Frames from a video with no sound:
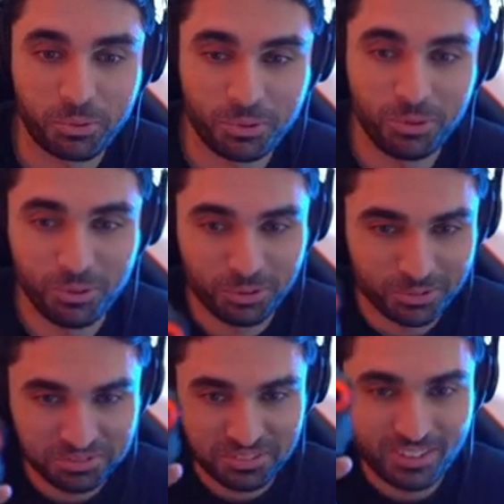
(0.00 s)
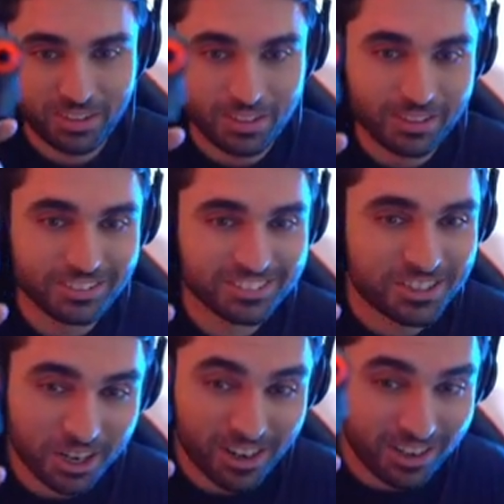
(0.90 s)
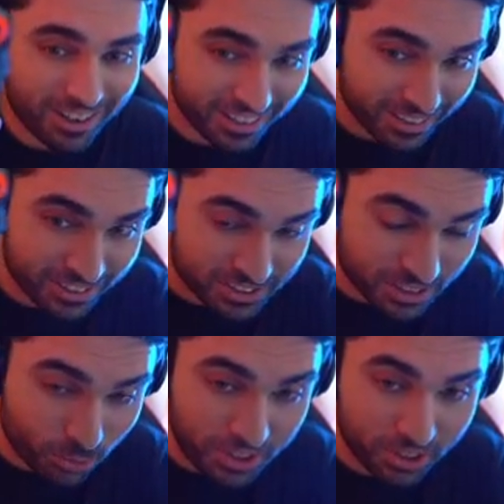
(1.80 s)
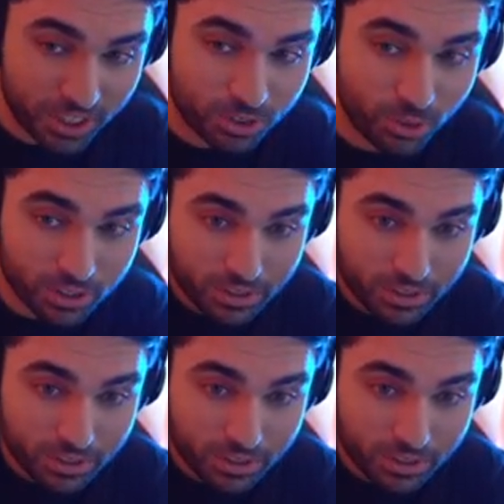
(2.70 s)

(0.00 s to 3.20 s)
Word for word: Bro. Dog, is he really gonna go?